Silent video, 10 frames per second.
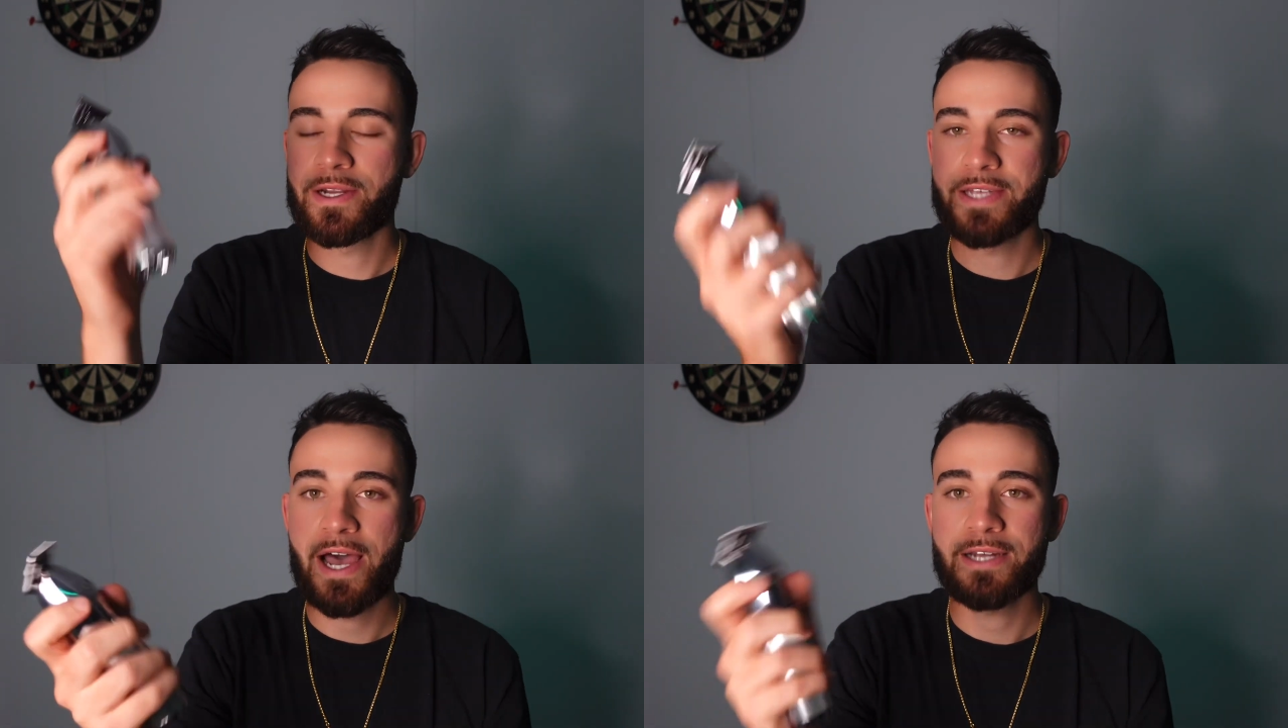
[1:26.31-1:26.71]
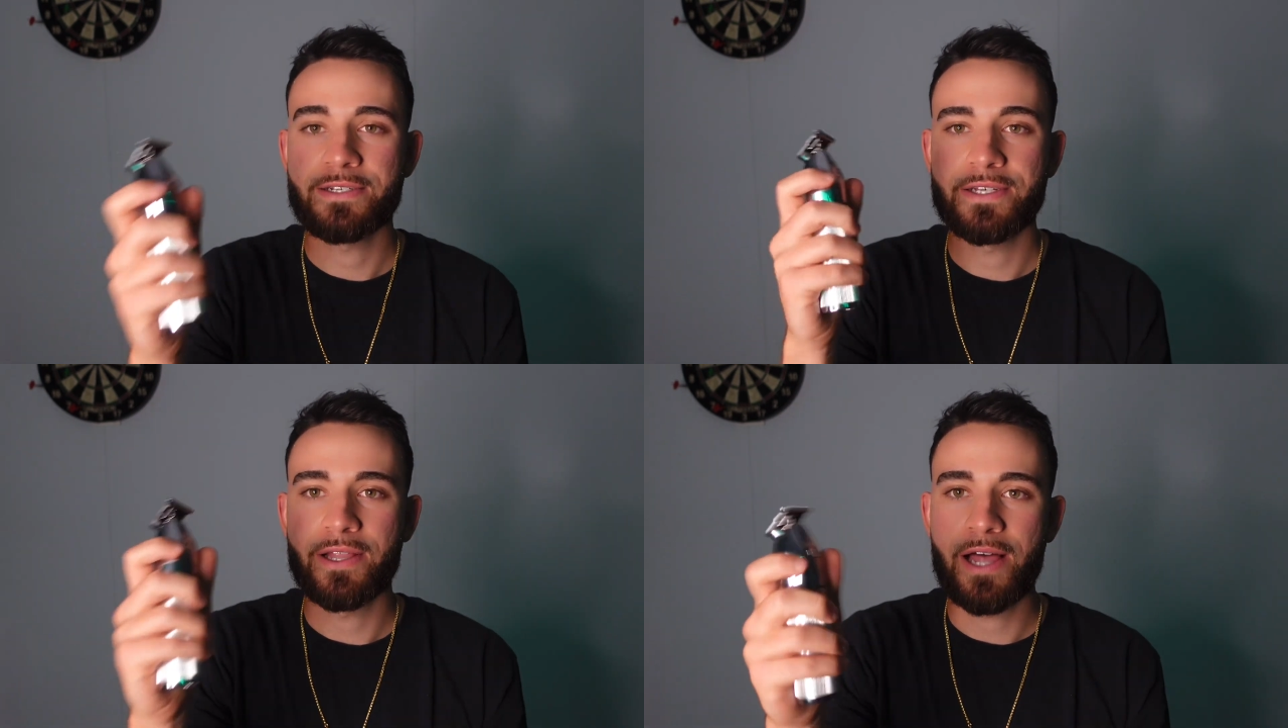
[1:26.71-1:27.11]
is
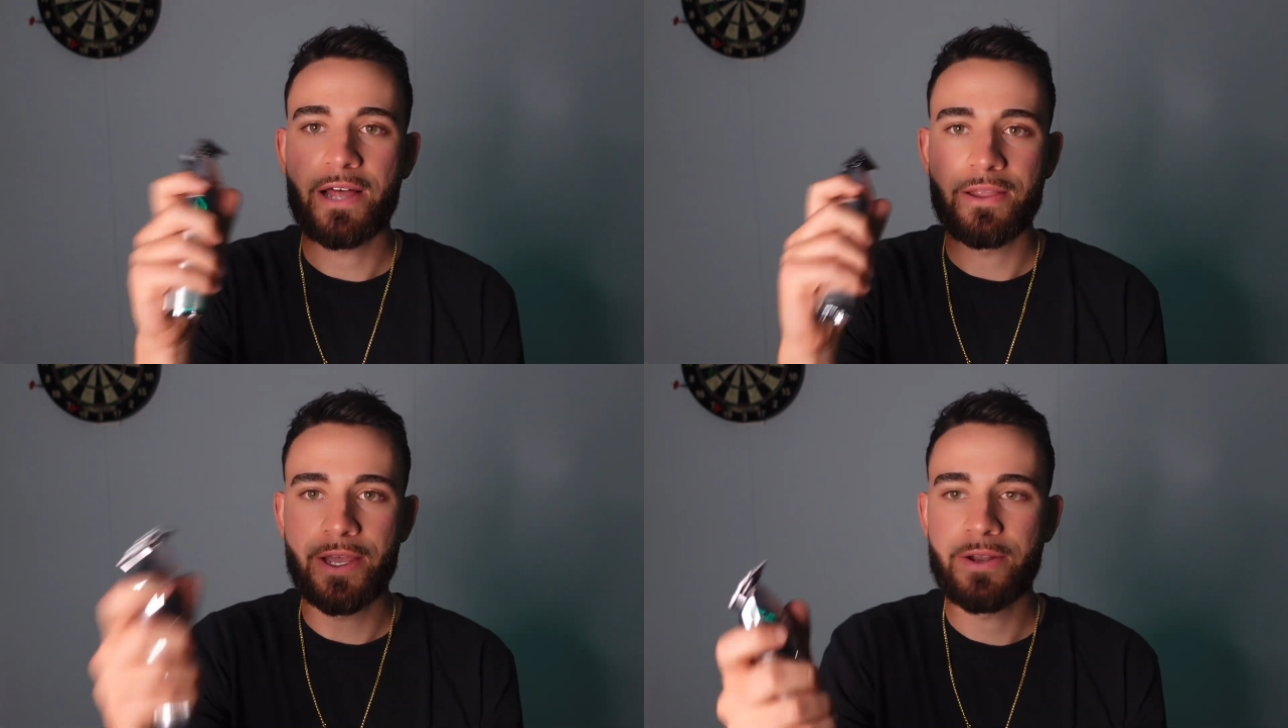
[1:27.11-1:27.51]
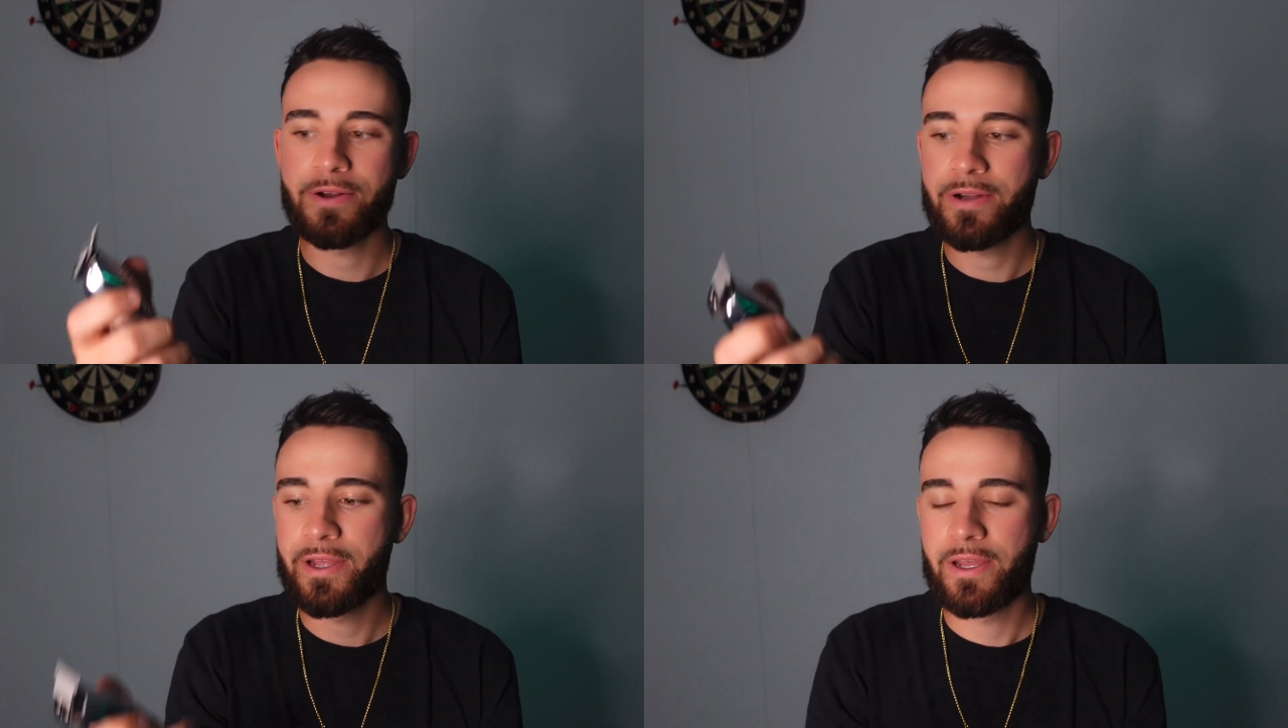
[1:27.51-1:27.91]
actually a lot
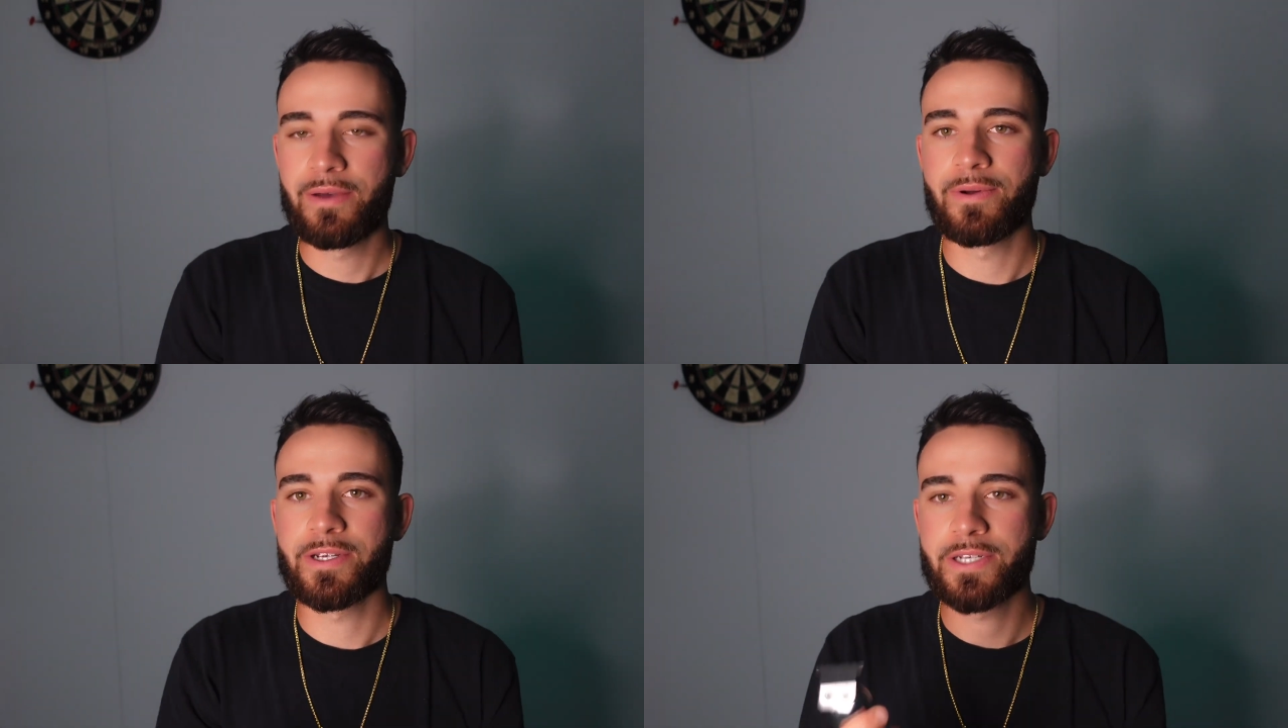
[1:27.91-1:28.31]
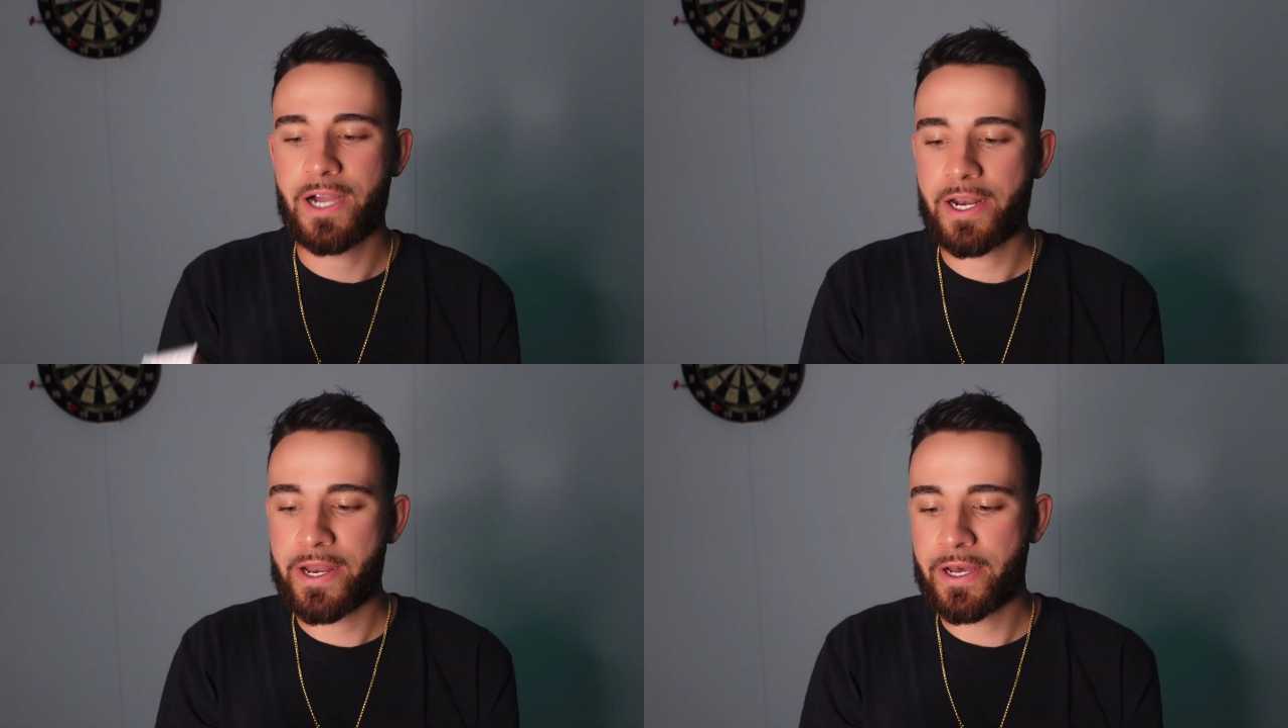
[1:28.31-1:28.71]
lighter, which is
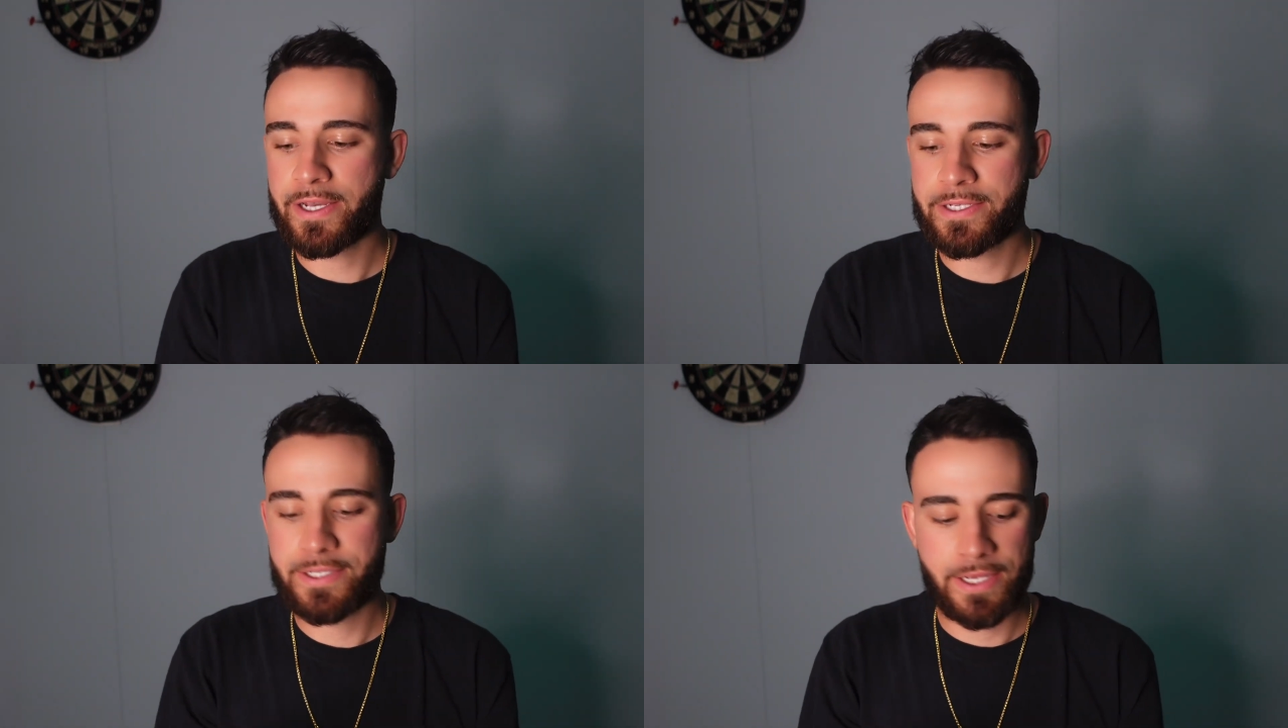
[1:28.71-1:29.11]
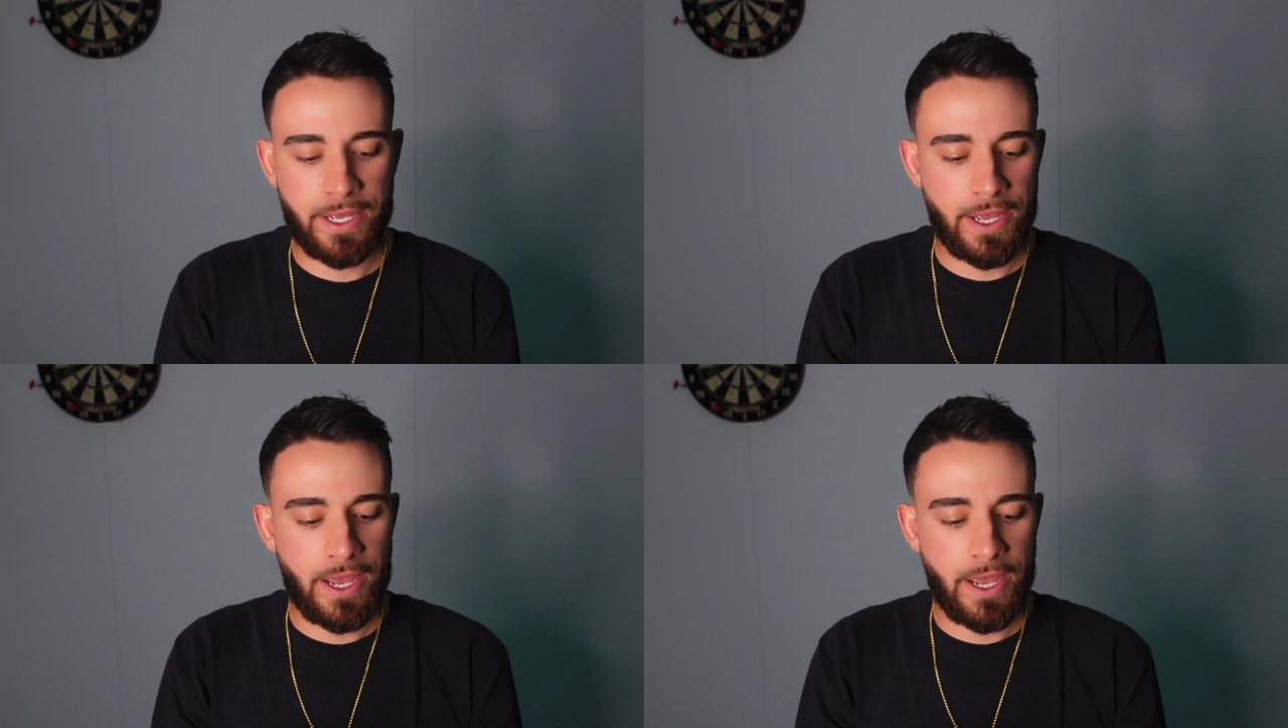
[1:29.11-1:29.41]
kind of nice.